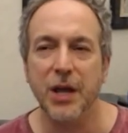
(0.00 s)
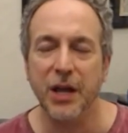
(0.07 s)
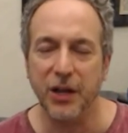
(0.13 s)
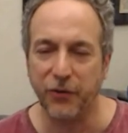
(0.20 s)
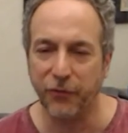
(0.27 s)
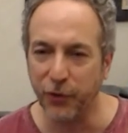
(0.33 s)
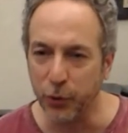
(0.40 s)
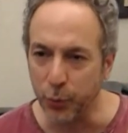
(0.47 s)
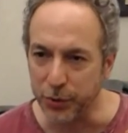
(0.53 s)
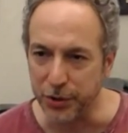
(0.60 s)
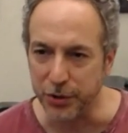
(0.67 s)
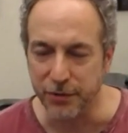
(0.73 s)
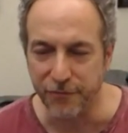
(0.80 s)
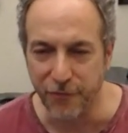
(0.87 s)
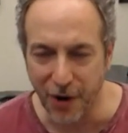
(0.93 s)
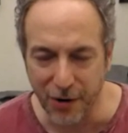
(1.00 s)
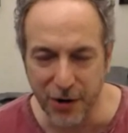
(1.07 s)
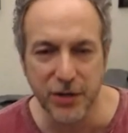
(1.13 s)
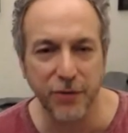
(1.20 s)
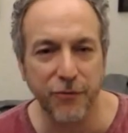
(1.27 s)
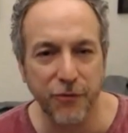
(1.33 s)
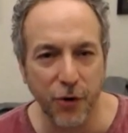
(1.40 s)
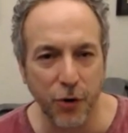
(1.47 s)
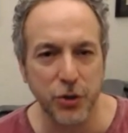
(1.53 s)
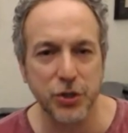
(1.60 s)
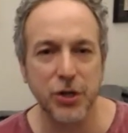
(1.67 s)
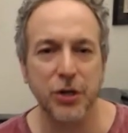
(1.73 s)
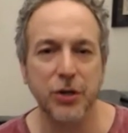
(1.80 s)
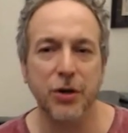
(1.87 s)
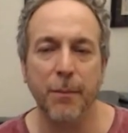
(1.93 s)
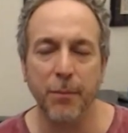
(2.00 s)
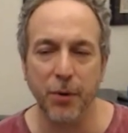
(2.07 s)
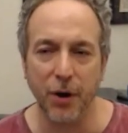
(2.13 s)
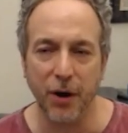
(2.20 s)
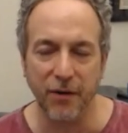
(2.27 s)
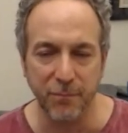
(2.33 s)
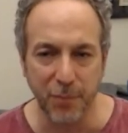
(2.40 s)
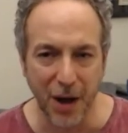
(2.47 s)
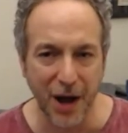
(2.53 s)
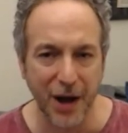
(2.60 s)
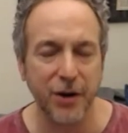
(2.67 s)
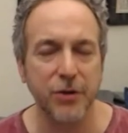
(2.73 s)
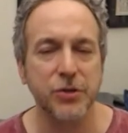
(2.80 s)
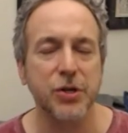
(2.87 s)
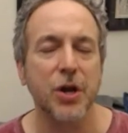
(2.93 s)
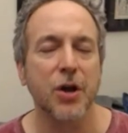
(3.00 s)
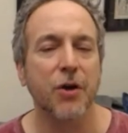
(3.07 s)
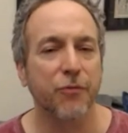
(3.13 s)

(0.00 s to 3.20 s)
It's filled with a very diverse number of buyers